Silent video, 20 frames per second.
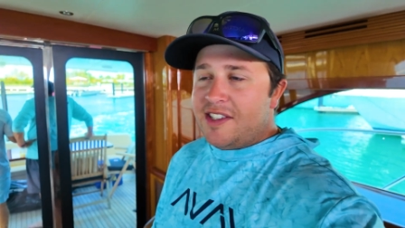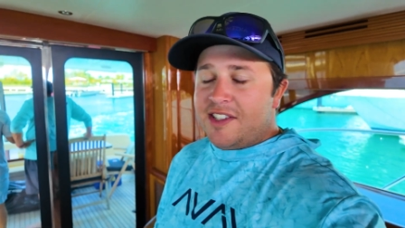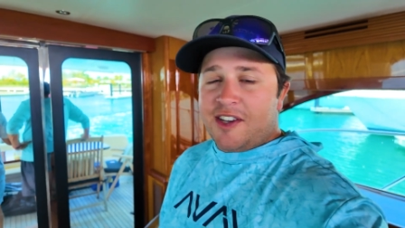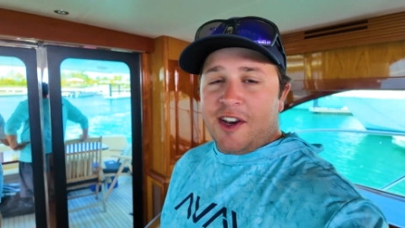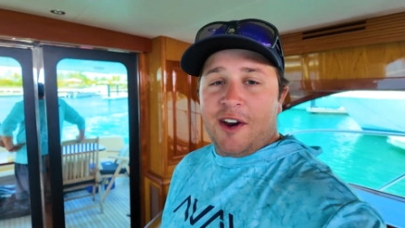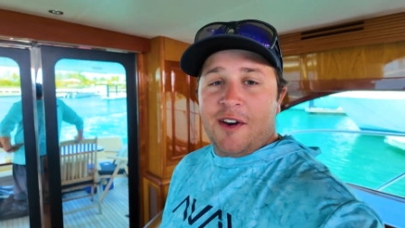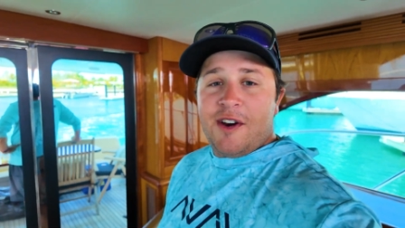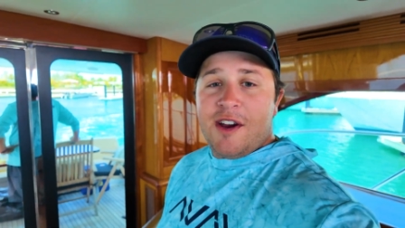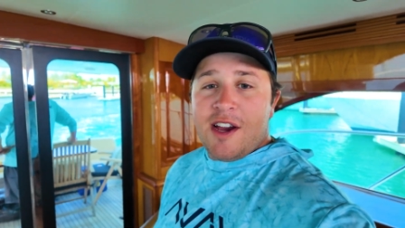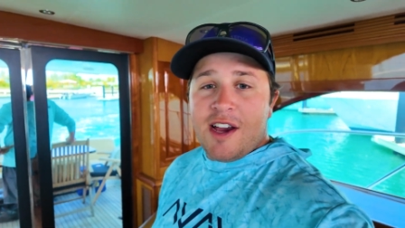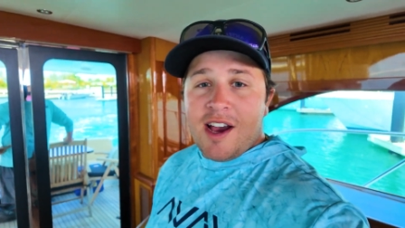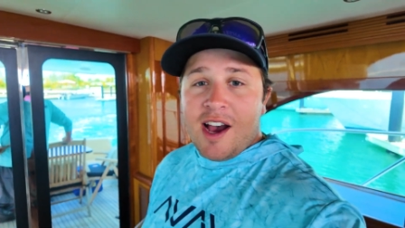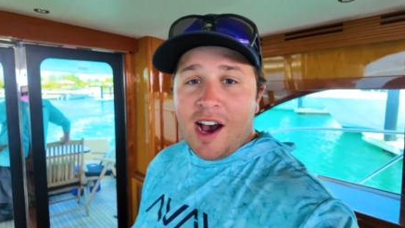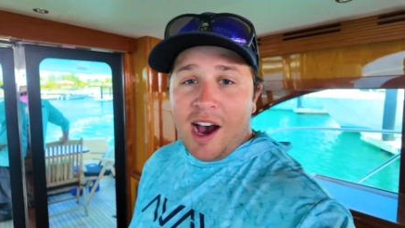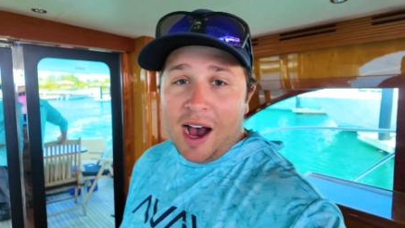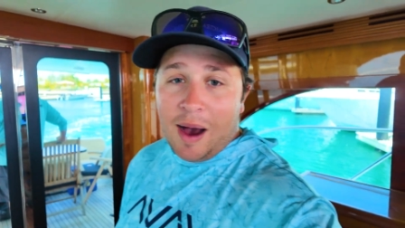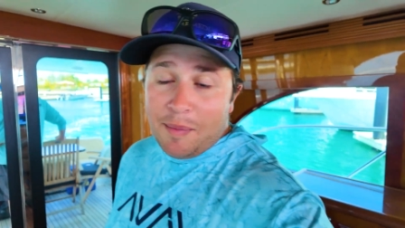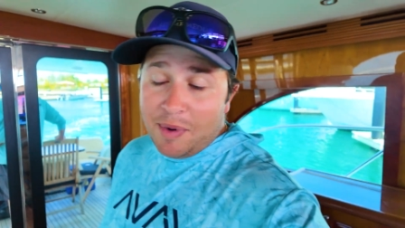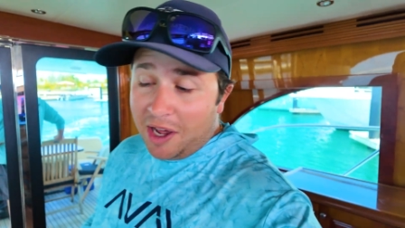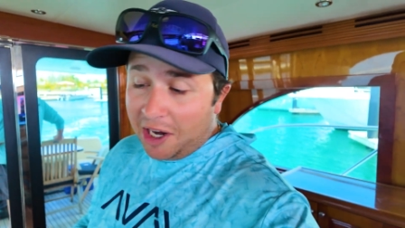So
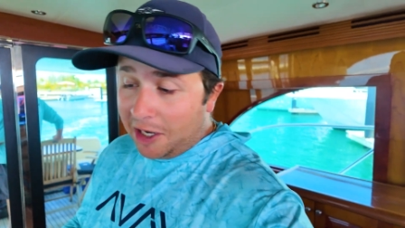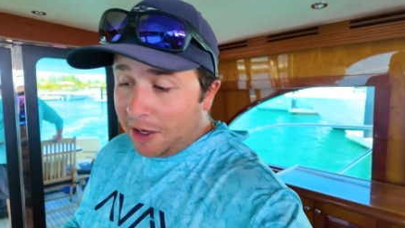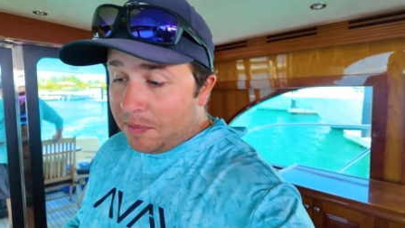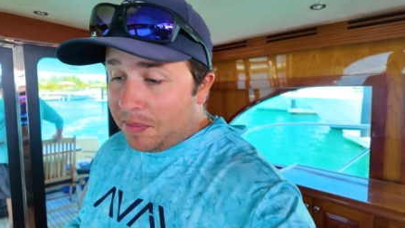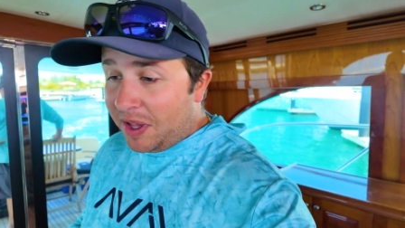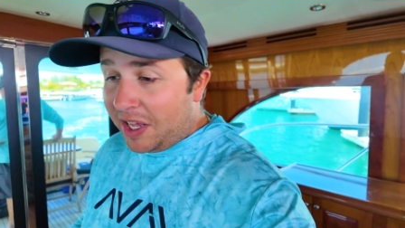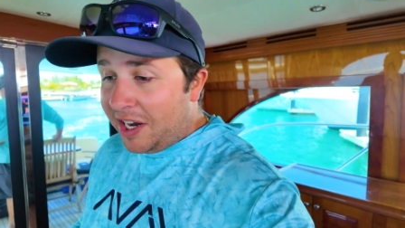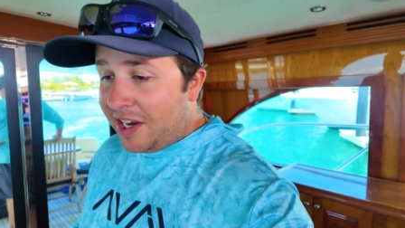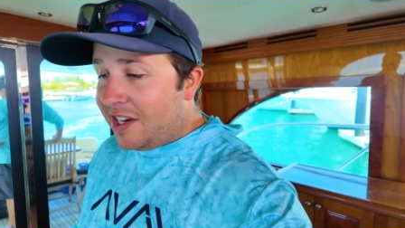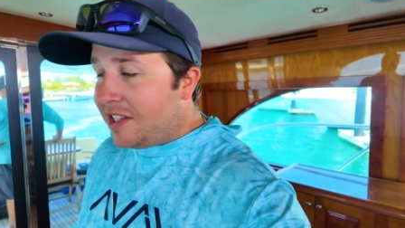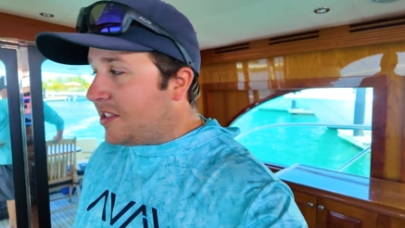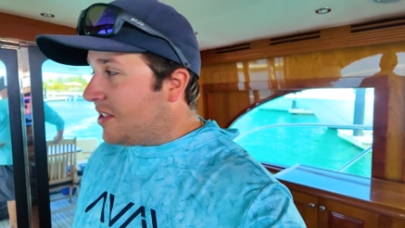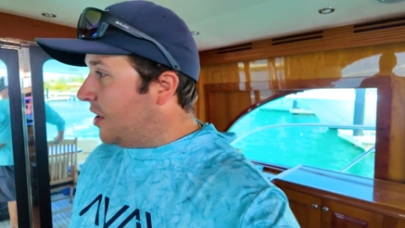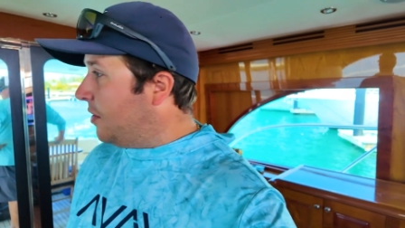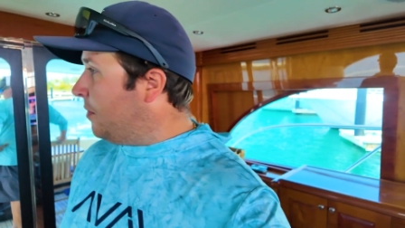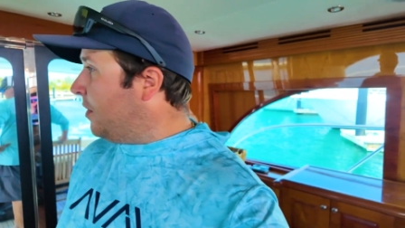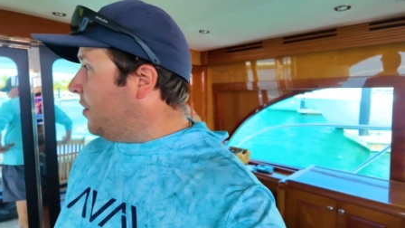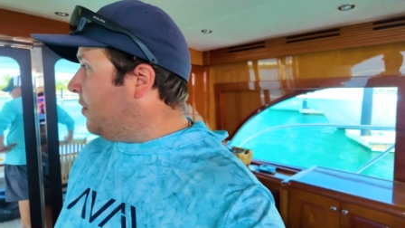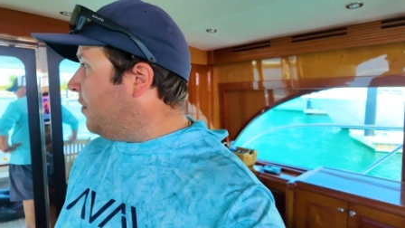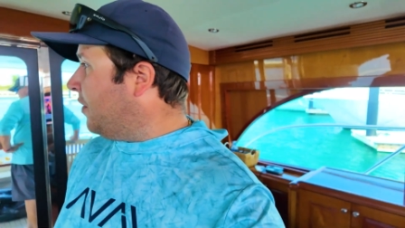I'm not complaining. It's
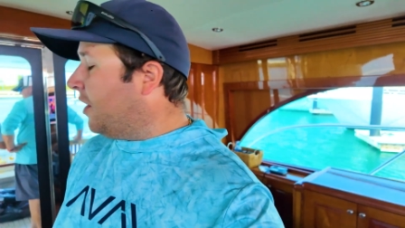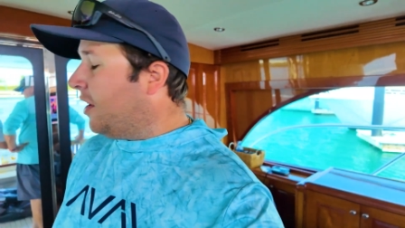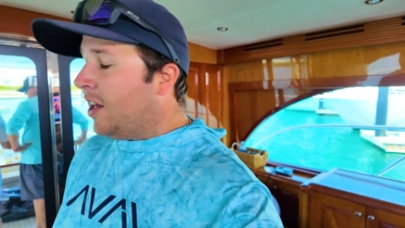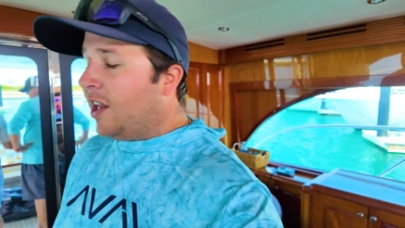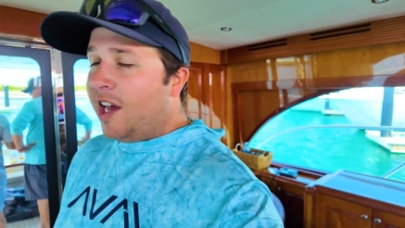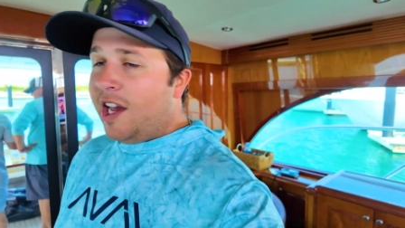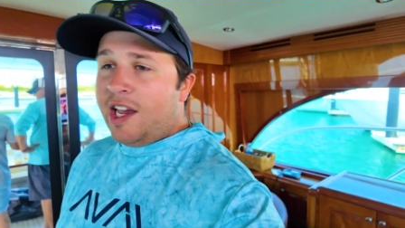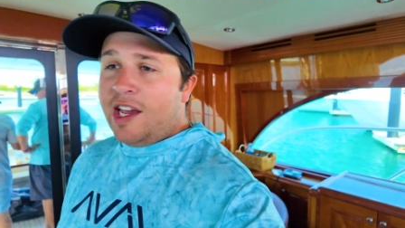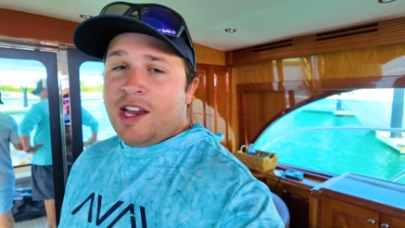gonna be a fun day.